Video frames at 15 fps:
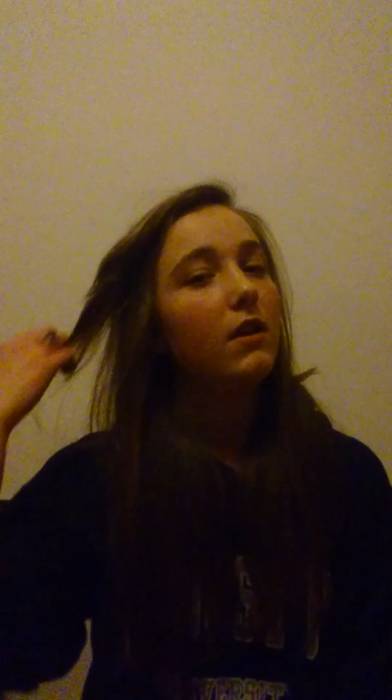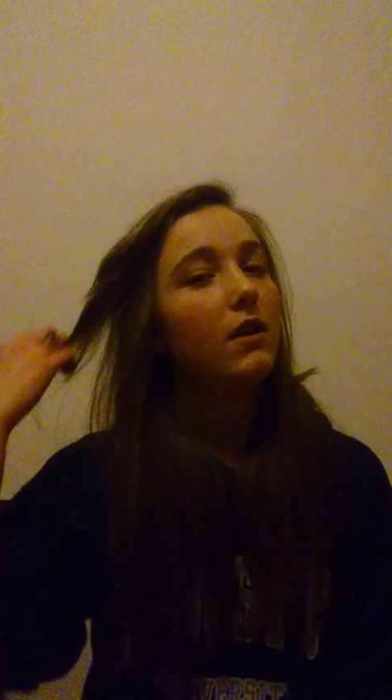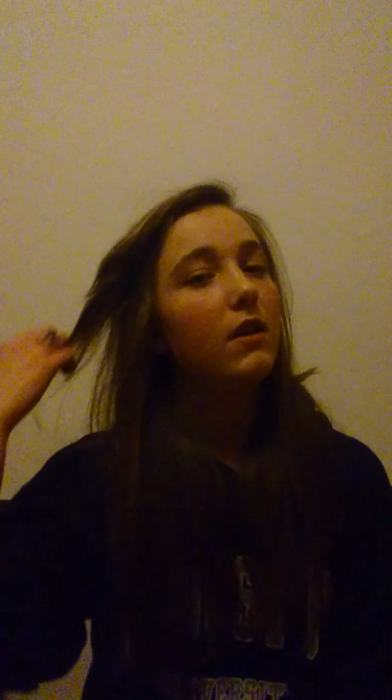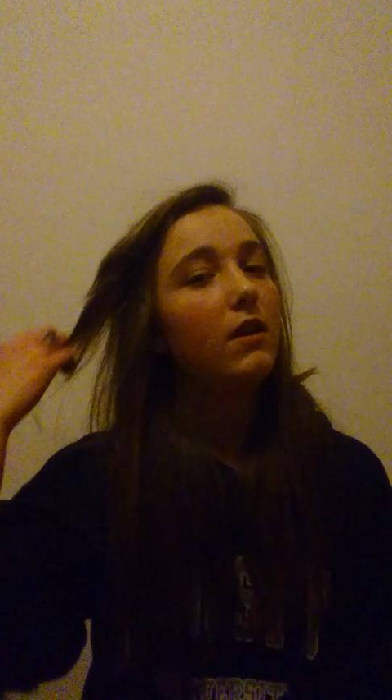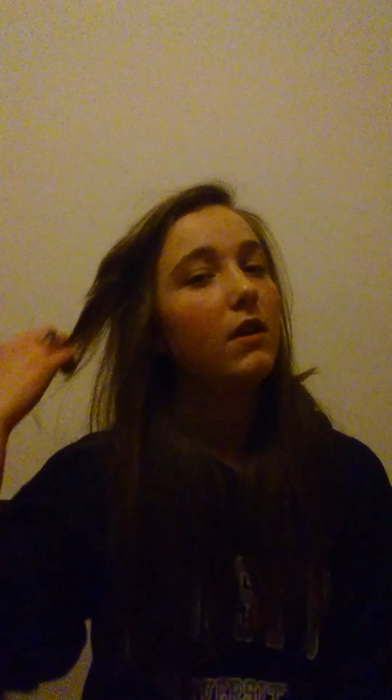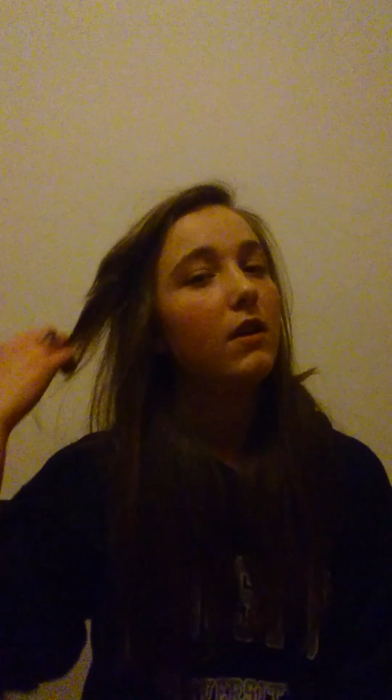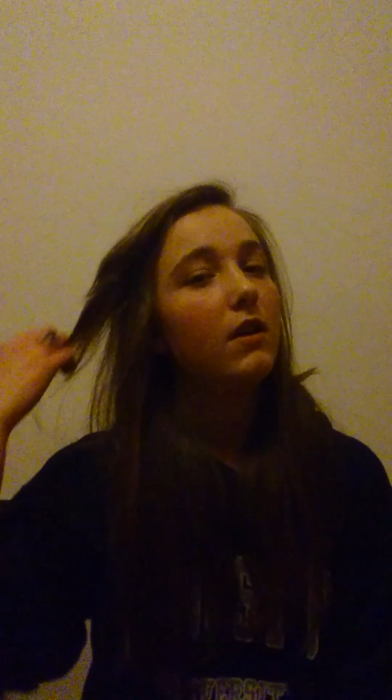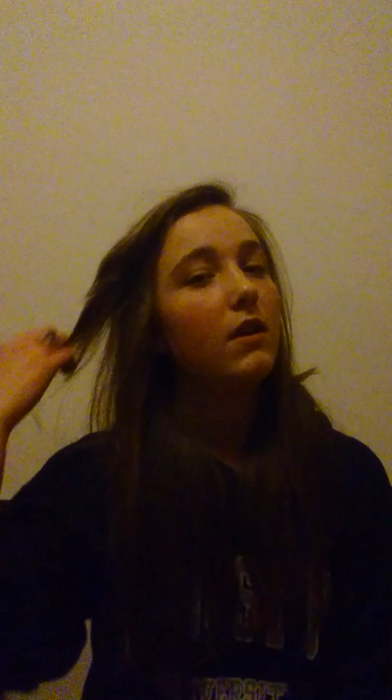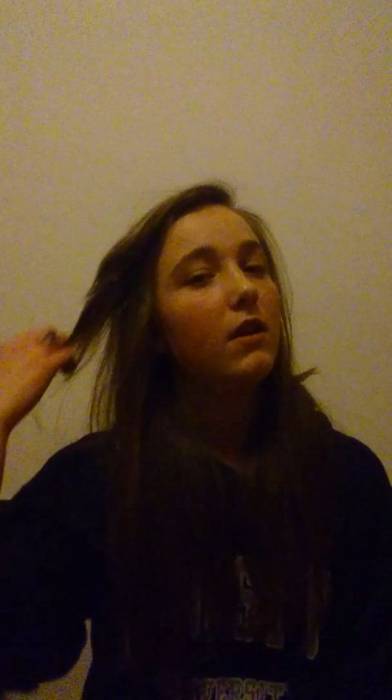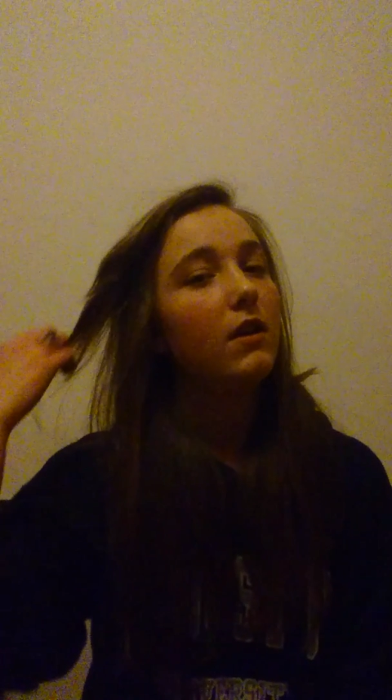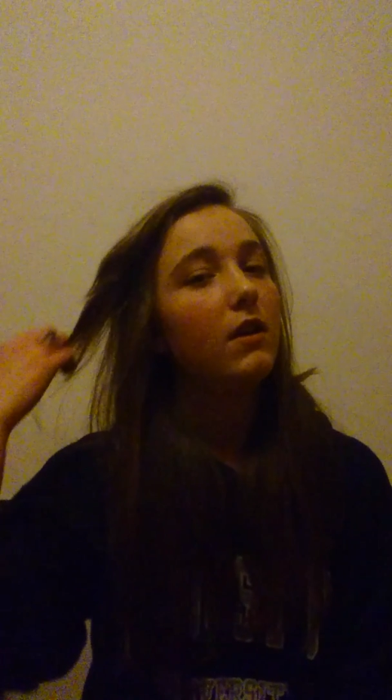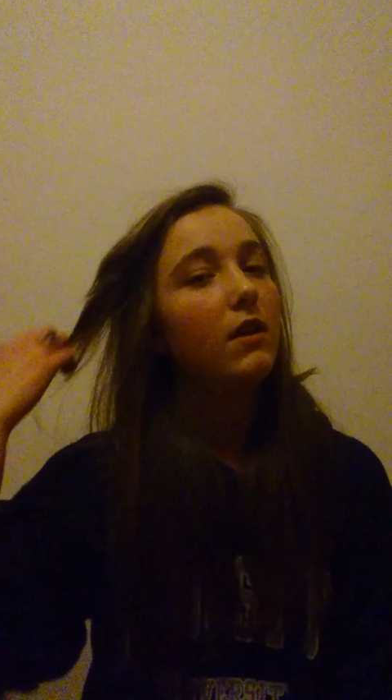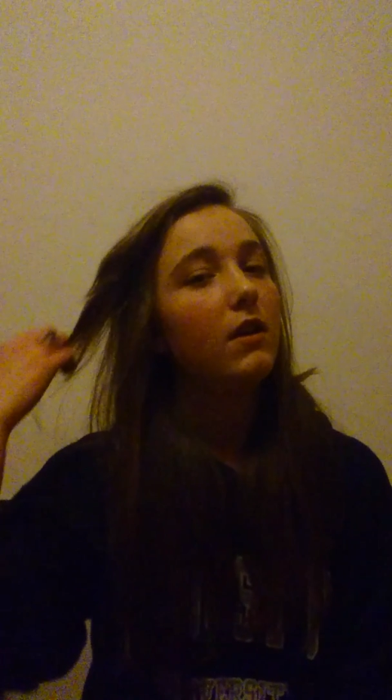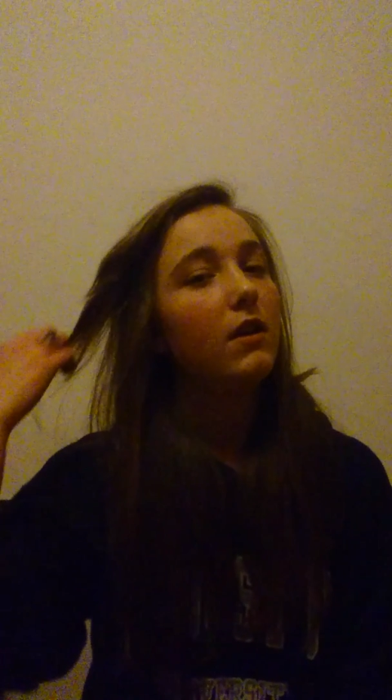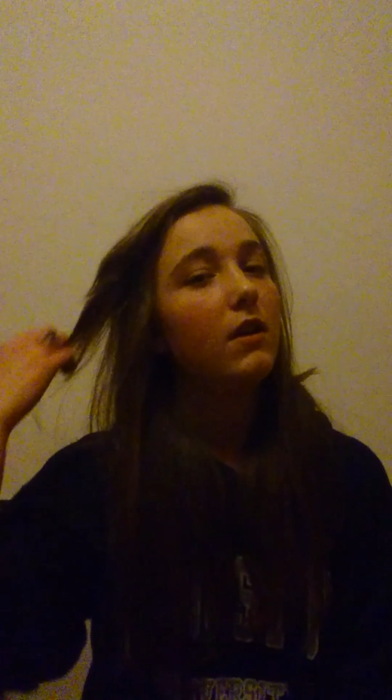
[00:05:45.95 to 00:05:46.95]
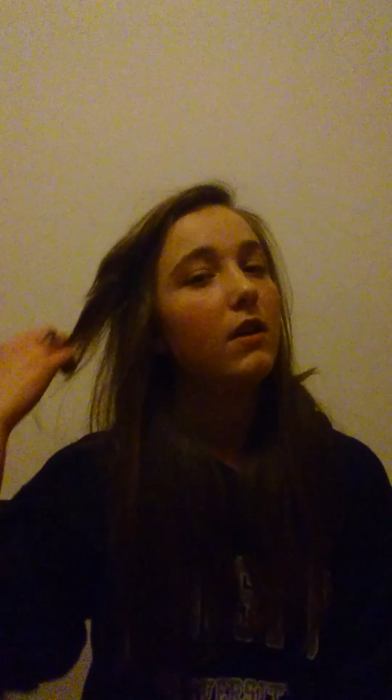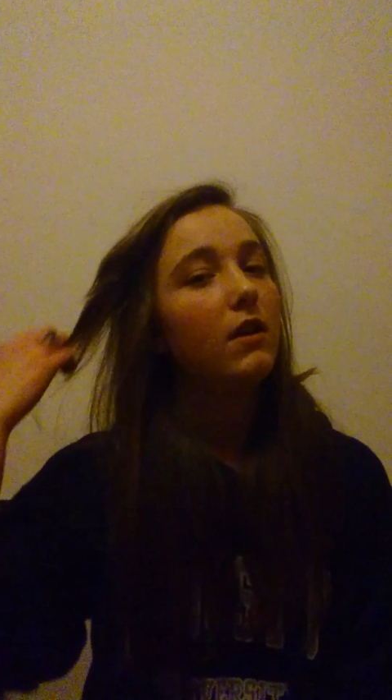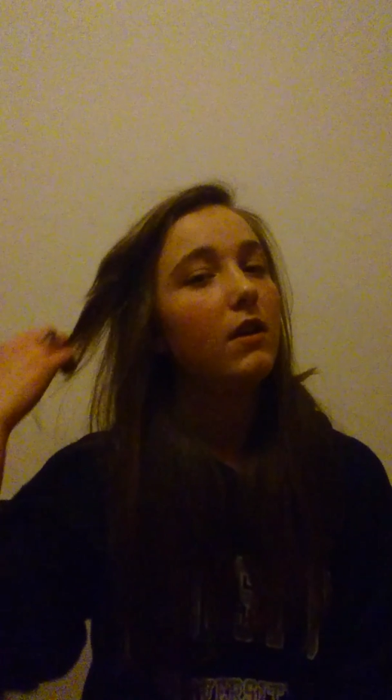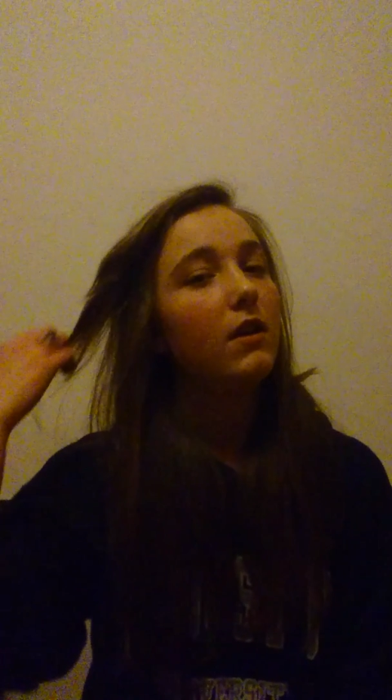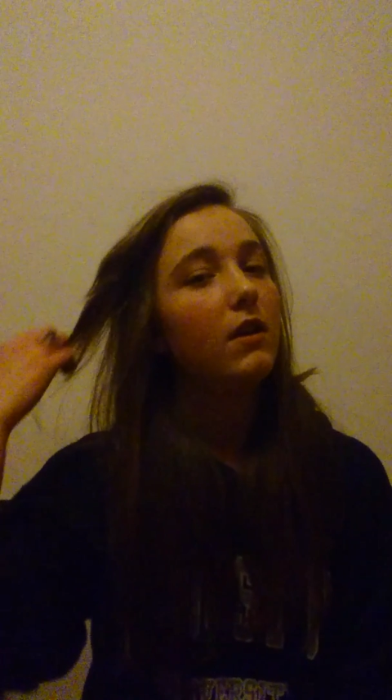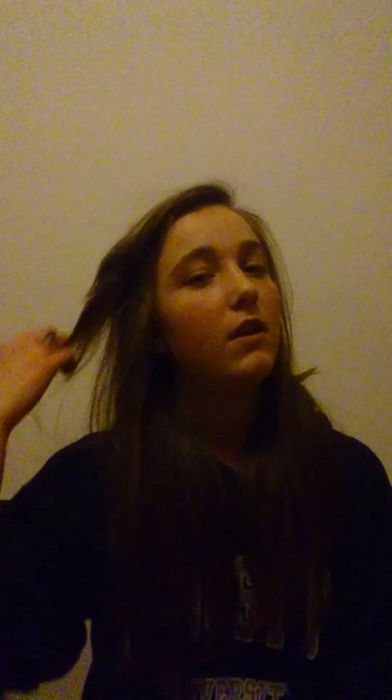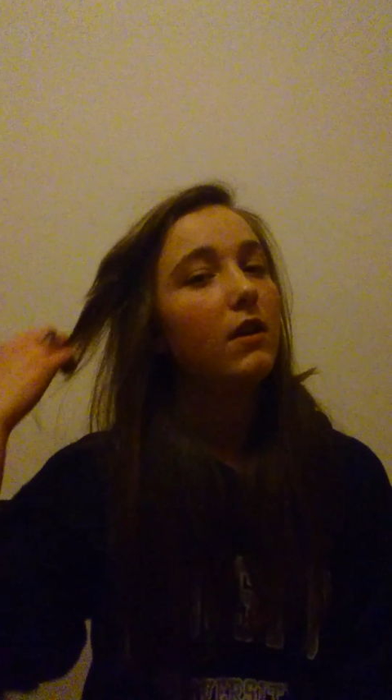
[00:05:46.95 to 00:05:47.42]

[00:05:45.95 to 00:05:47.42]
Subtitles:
our survey we found that